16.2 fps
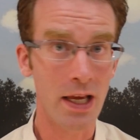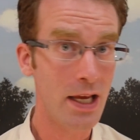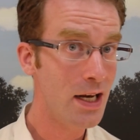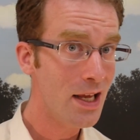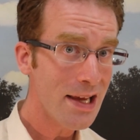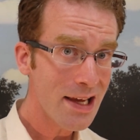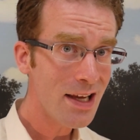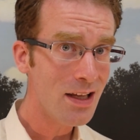
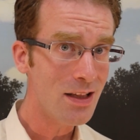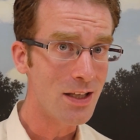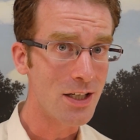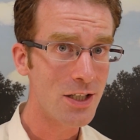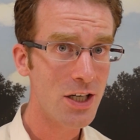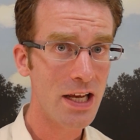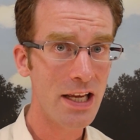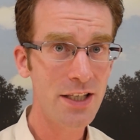In
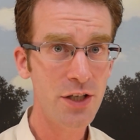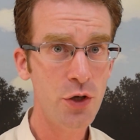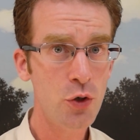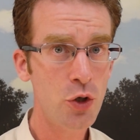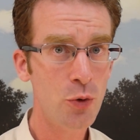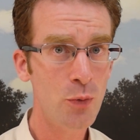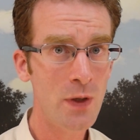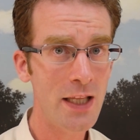English, it's
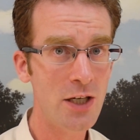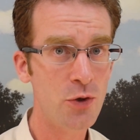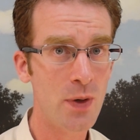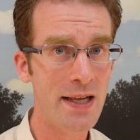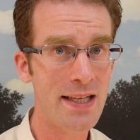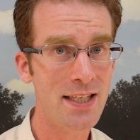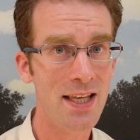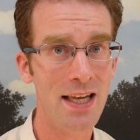usually
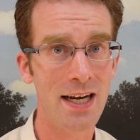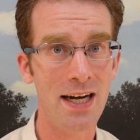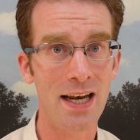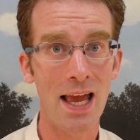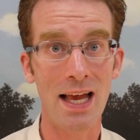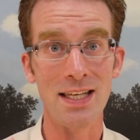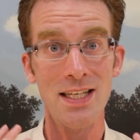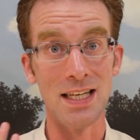
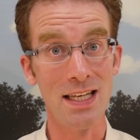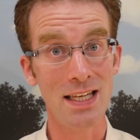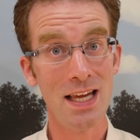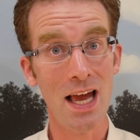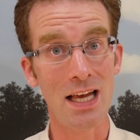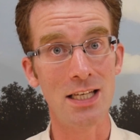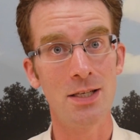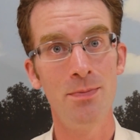translated as
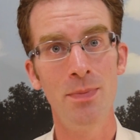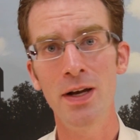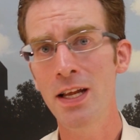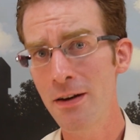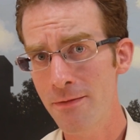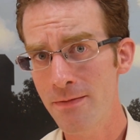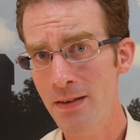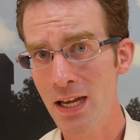yes,
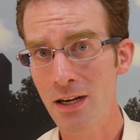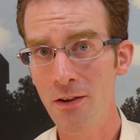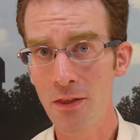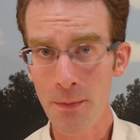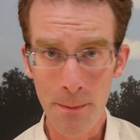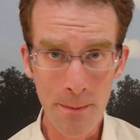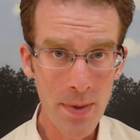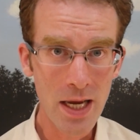but in
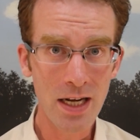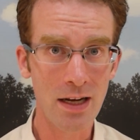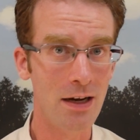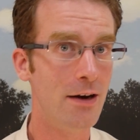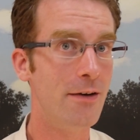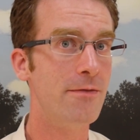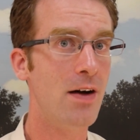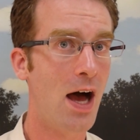fact, the
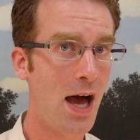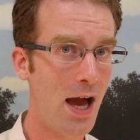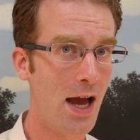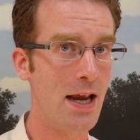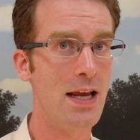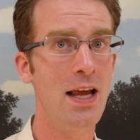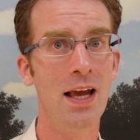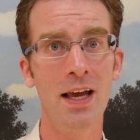meaning of
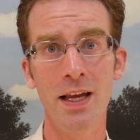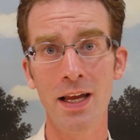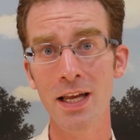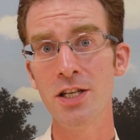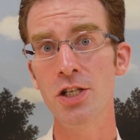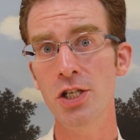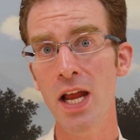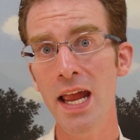hi
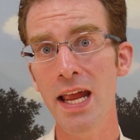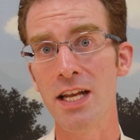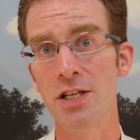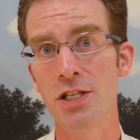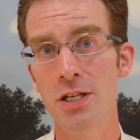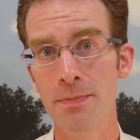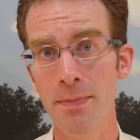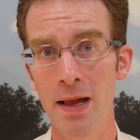can
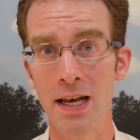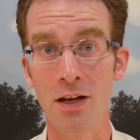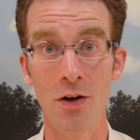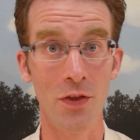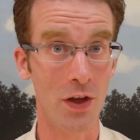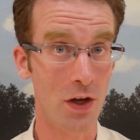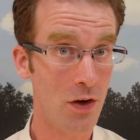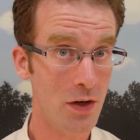change depending
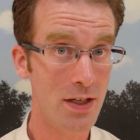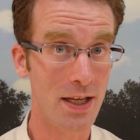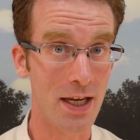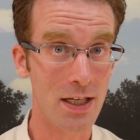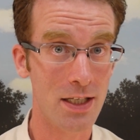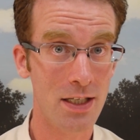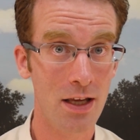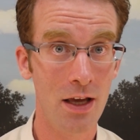on the
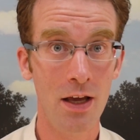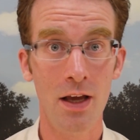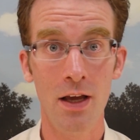context.